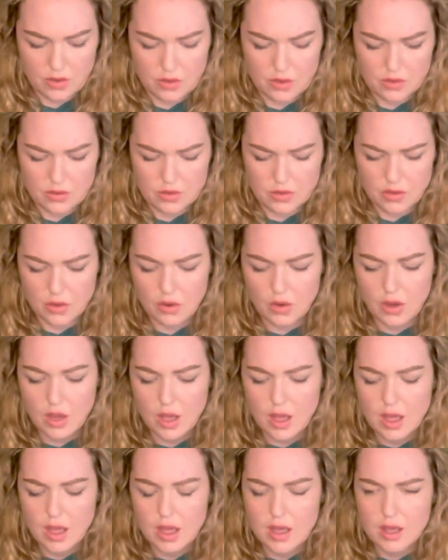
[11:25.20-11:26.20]
So
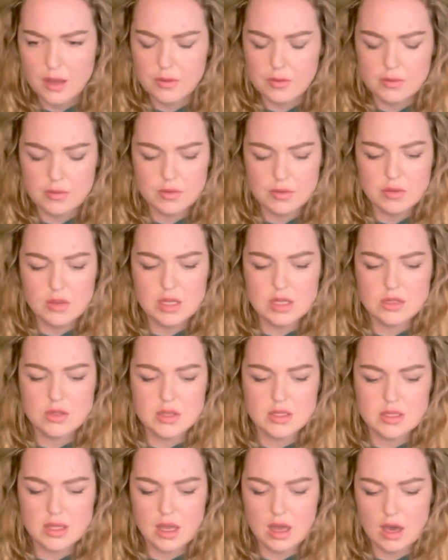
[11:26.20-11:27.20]
this
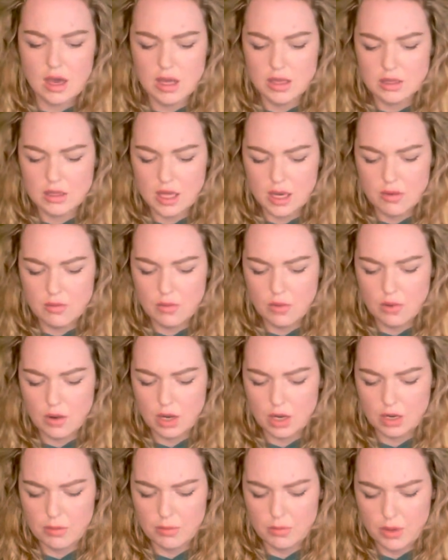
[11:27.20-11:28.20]
is a lot of
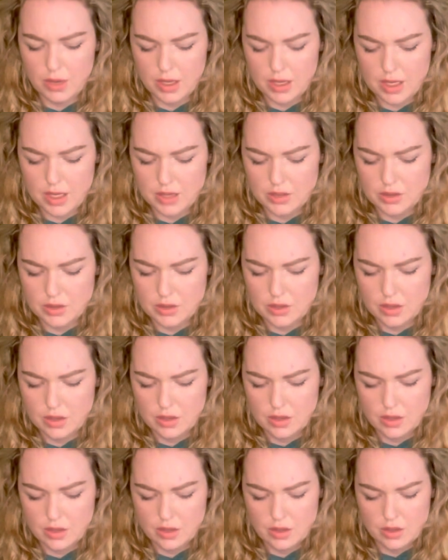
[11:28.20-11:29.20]
work put in
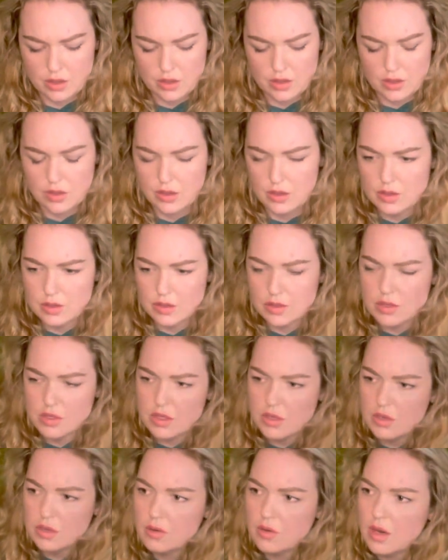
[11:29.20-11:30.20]

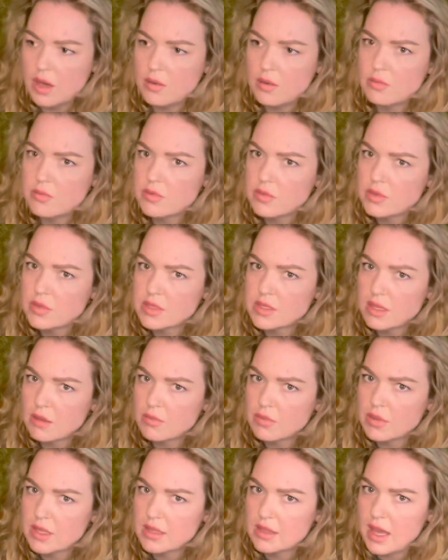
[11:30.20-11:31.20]
to
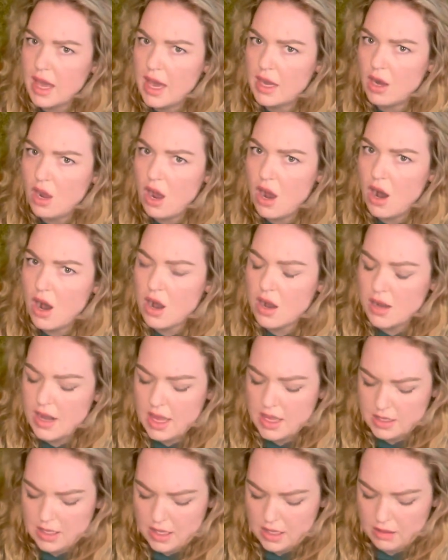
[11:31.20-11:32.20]
something that had a hard
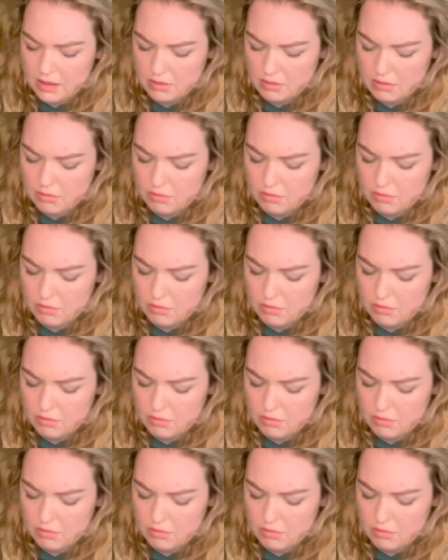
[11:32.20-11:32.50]
ending.